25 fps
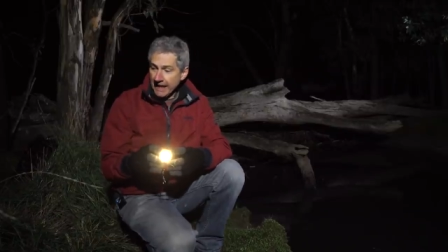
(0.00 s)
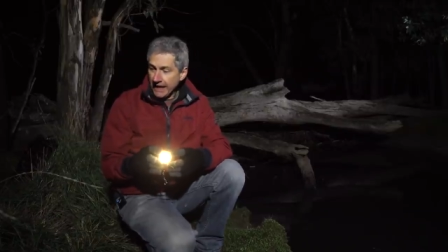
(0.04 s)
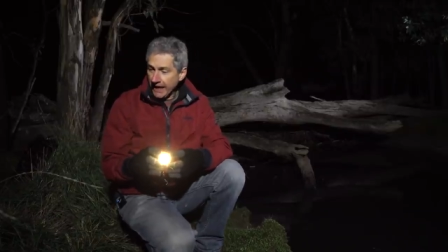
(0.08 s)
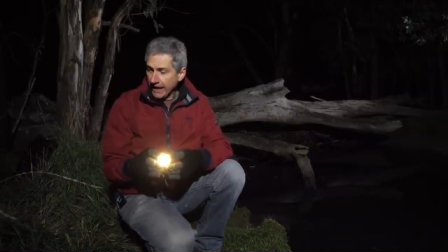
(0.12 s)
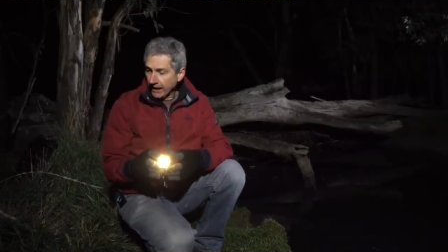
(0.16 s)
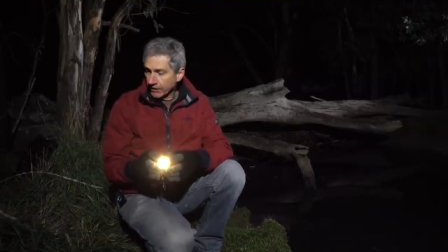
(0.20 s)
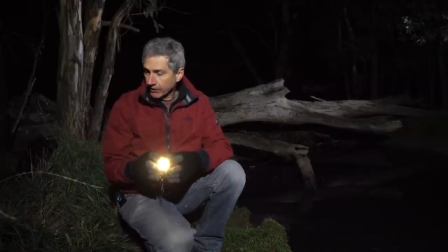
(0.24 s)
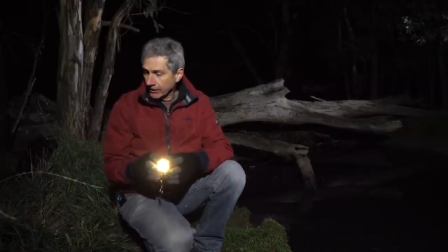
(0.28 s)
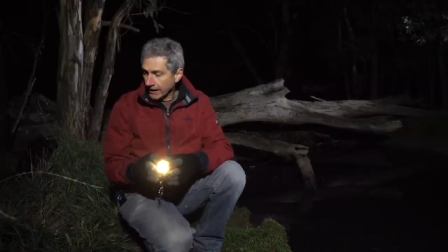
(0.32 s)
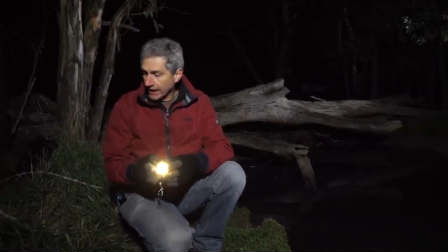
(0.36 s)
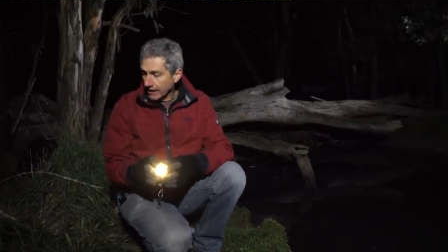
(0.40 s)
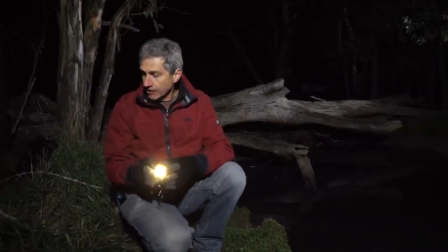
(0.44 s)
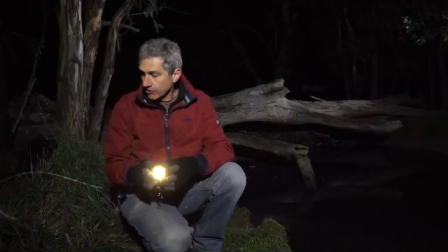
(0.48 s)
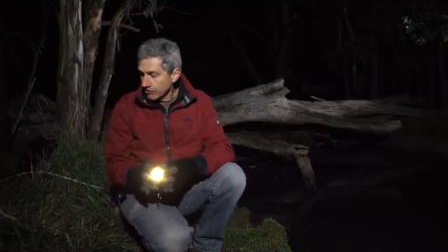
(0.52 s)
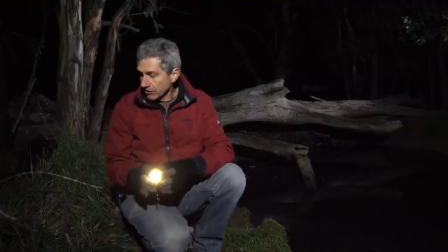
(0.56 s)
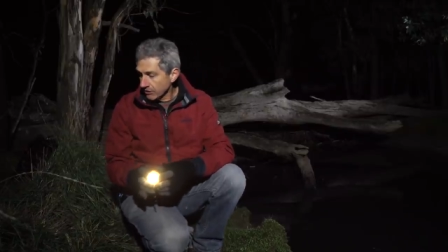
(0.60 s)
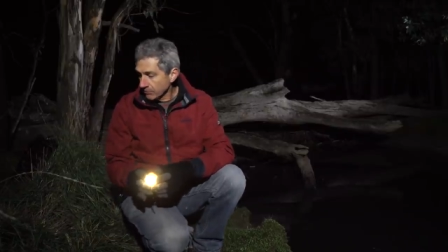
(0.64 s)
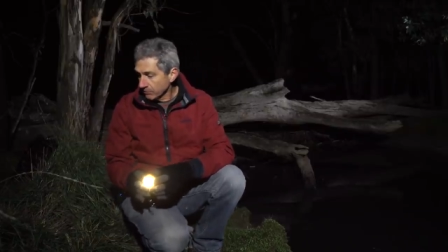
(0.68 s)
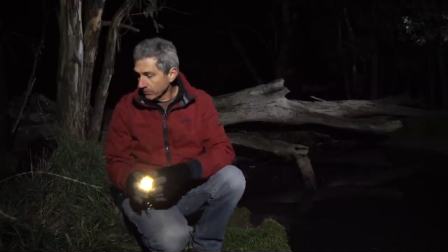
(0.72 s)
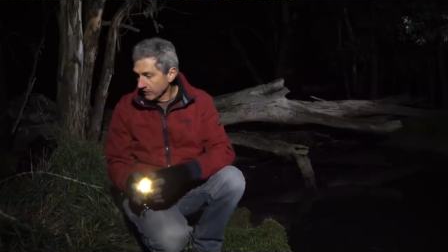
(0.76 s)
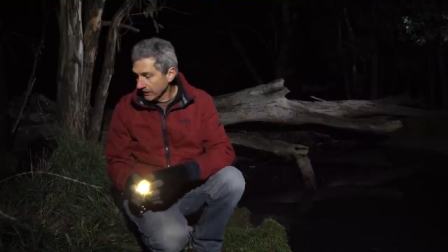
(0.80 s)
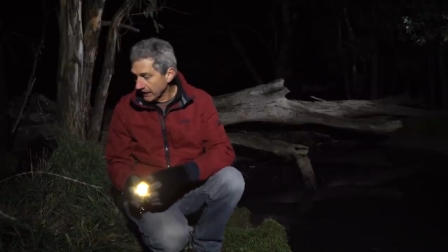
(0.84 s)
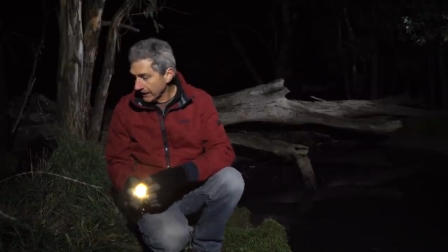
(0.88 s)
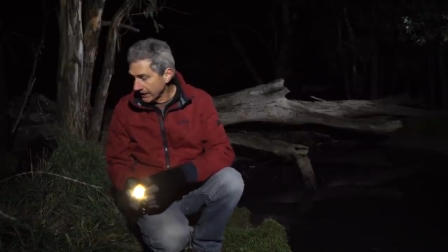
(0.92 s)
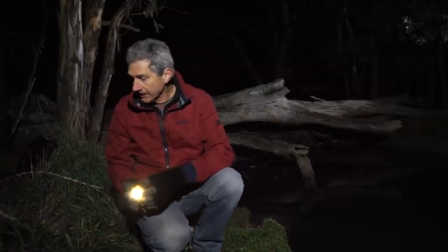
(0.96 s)
and I actually
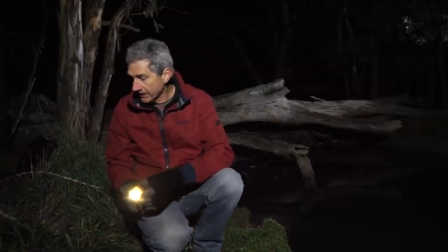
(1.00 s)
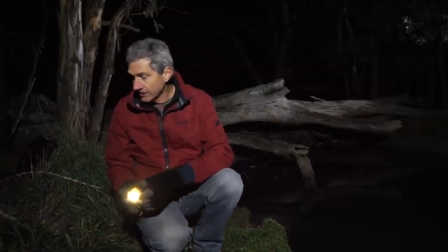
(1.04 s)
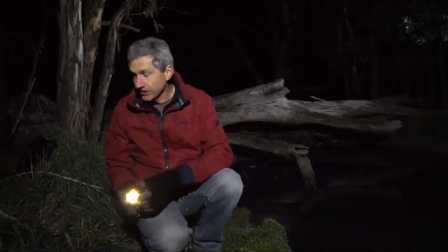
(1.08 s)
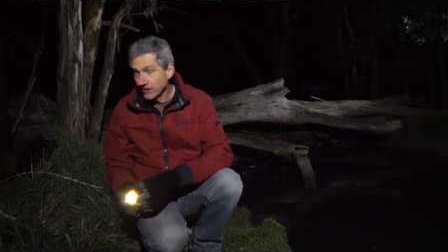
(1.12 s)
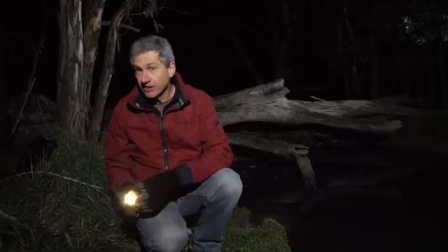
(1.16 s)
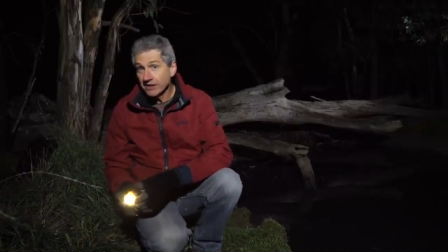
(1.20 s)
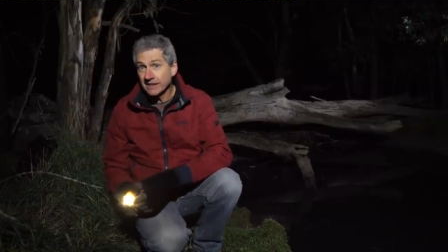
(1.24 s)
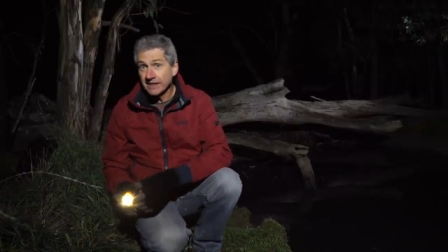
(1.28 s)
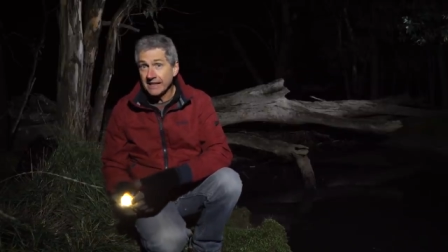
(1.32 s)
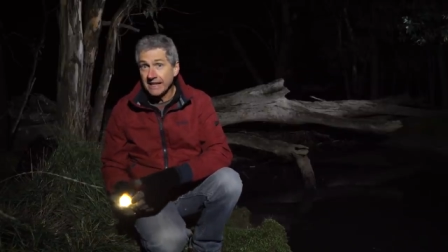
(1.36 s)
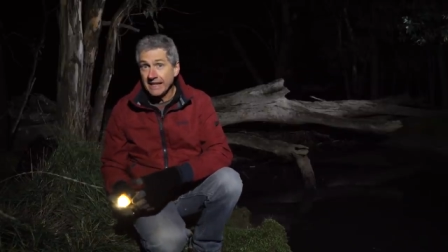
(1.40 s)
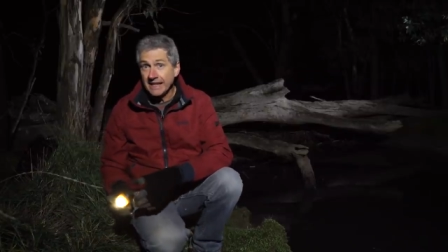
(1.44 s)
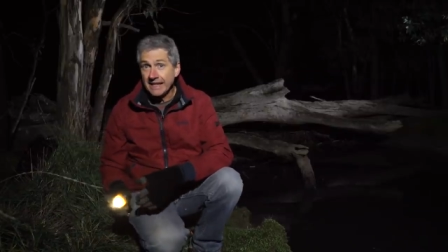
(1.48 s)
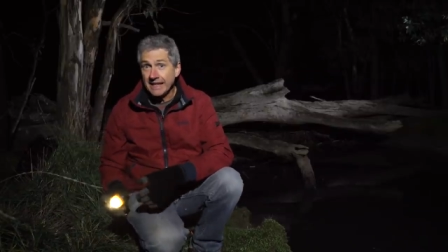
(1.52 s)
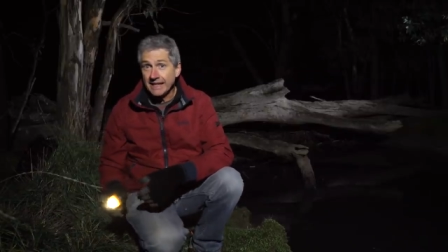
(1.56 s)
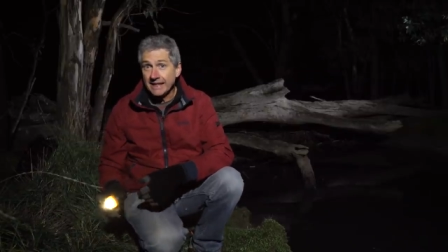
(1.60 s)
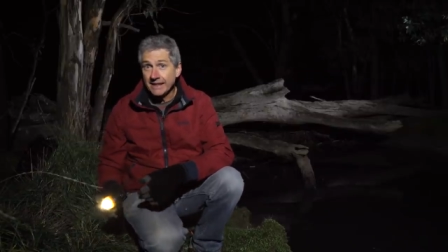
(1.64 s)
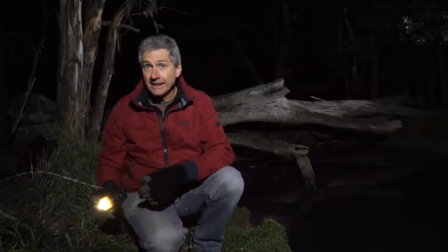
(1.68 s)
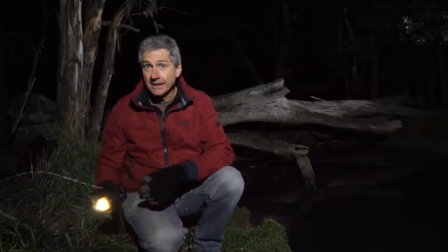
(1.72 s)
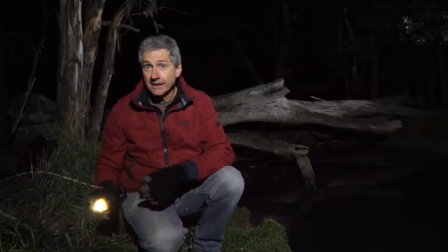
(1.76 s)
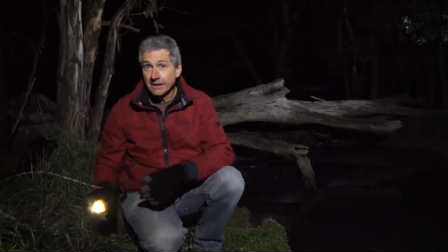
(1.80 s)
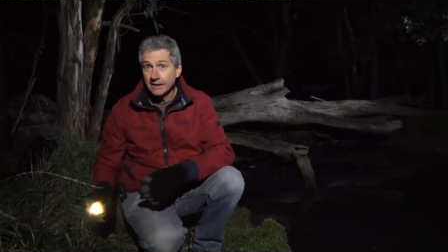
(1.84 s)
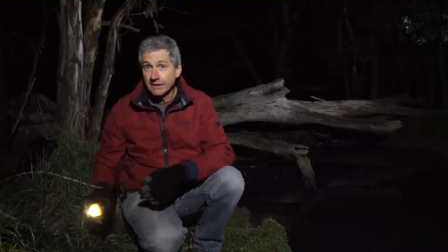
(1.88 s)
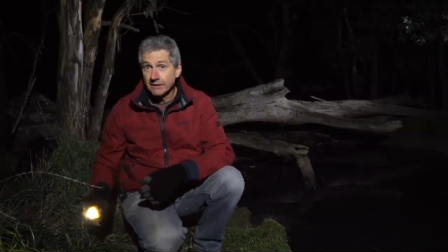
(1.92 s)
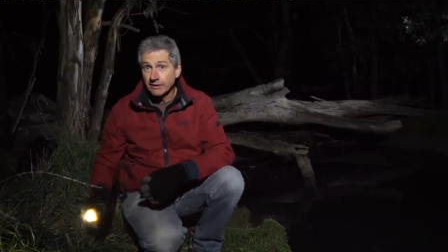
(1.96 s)
placed it
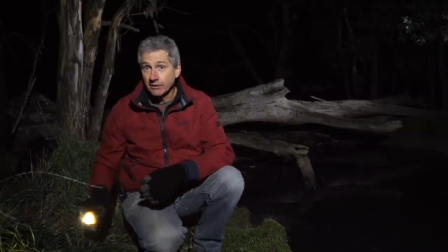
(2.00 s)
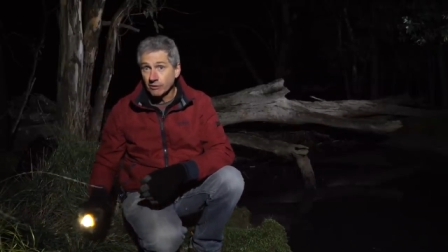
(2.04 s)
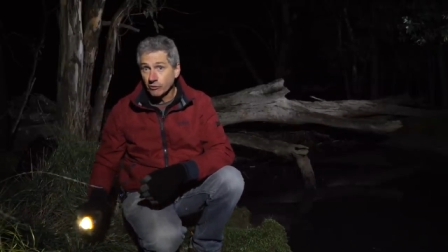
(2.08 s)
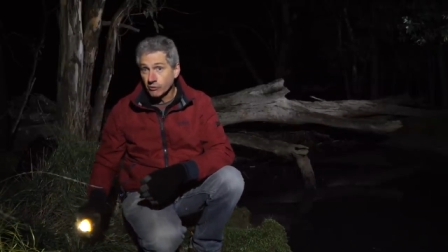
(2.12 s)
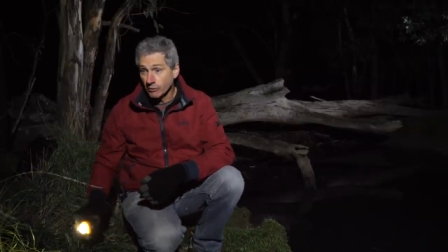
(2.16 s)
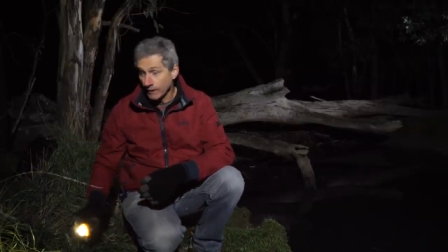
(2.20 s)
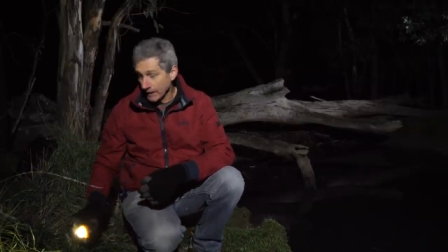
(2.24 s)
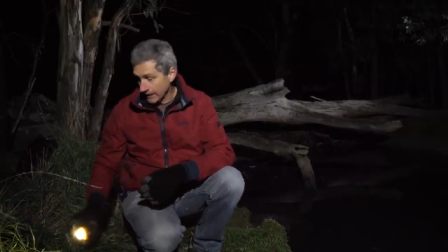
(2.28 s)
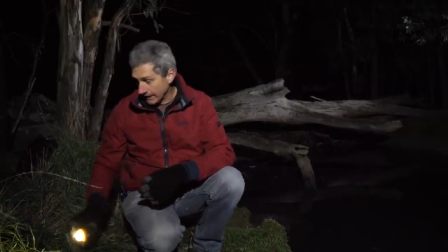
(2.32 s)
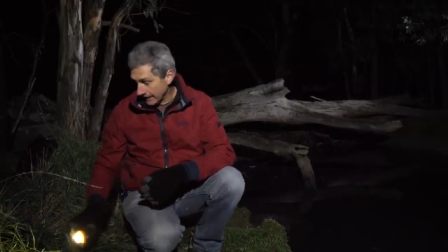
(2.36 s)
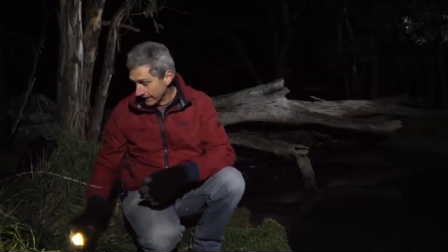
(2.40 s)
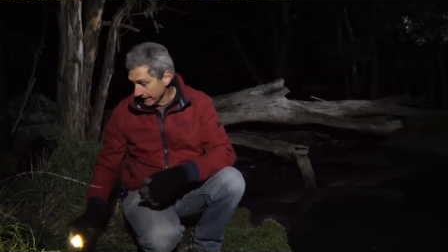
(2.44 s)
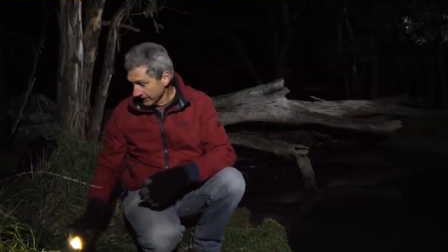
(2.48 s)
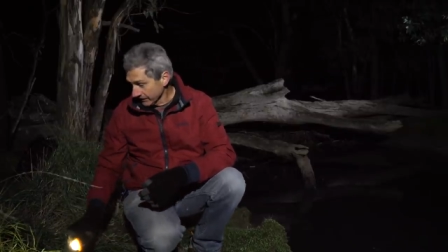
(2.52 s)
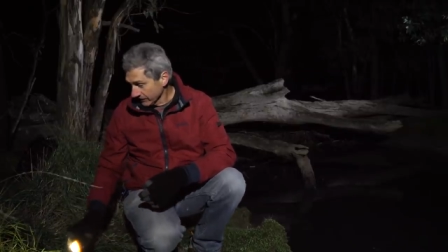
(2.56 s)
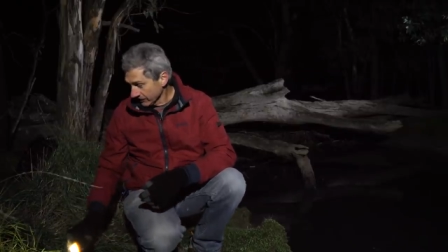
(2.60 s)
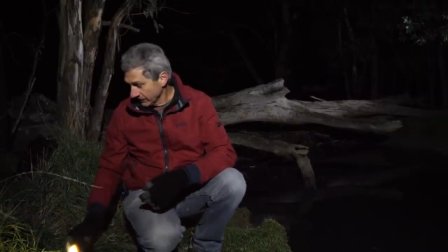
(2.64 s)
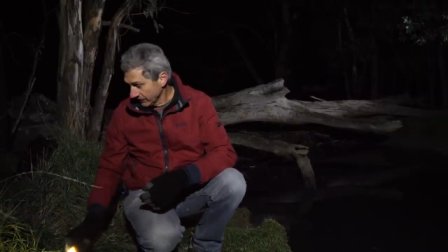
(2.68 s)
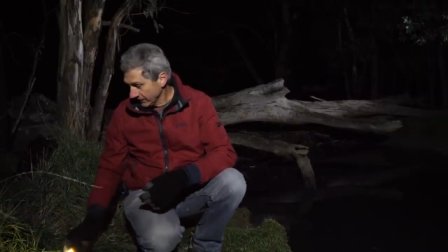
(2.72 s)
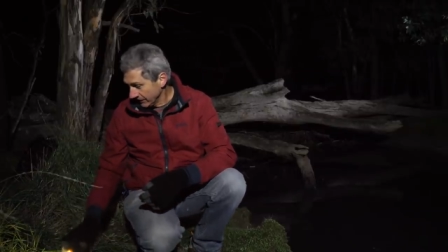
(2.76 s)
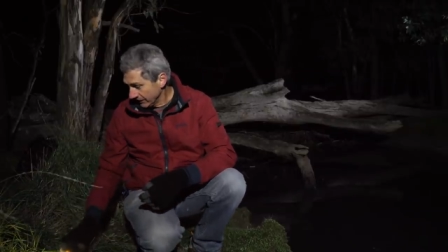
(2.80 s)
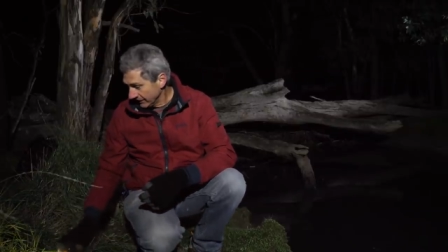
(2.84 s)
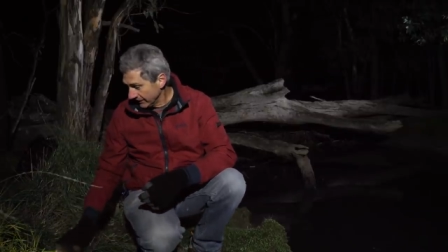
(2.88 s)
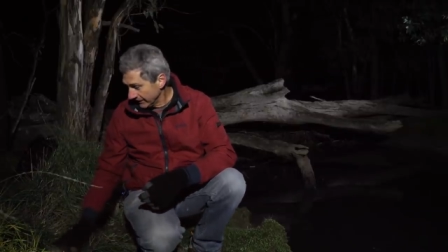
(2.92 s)
in the grass